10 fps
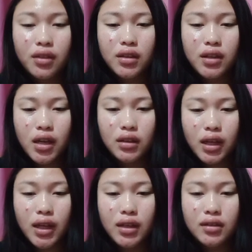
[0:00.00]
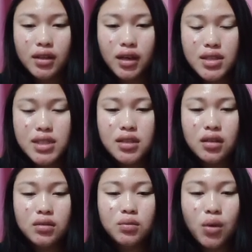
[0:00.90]
data indicates
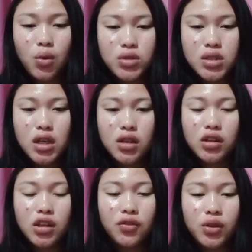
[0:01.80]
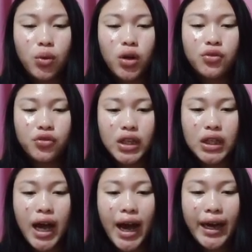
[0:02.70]
that most individuals
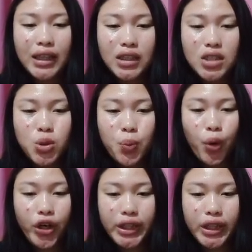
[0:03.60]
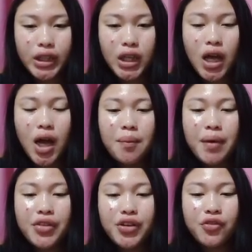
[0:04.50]
feel highly supported
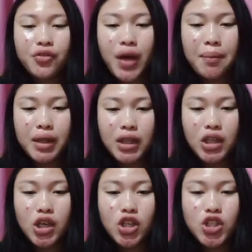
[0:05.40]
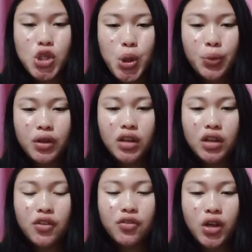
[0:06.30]
by their family during
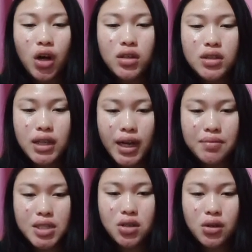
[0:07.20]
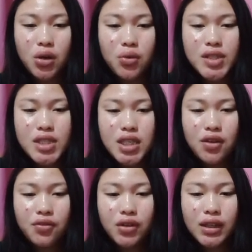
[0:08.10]
difficult times,
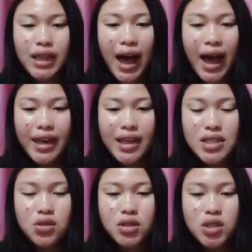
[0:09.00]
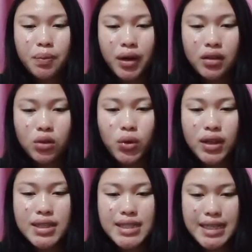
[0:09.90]
receiving the highest response with
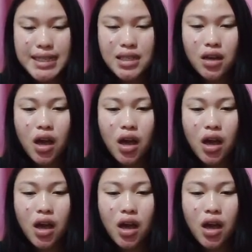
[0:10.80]
6,